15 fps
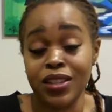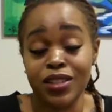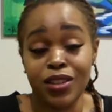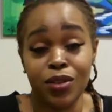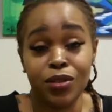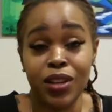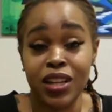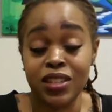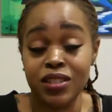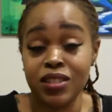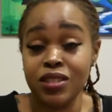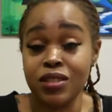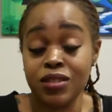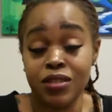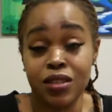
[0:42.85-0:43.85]
So they
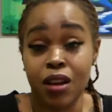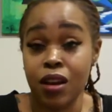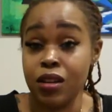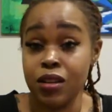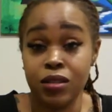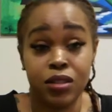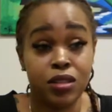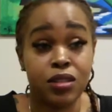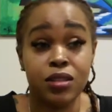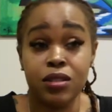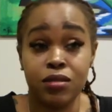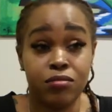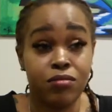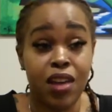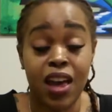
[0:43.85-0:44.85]
just starting to just
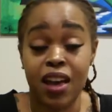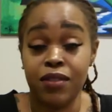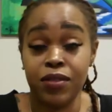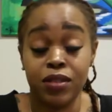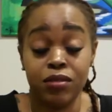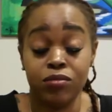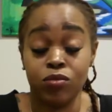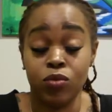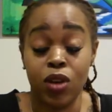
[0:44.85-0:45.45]
have an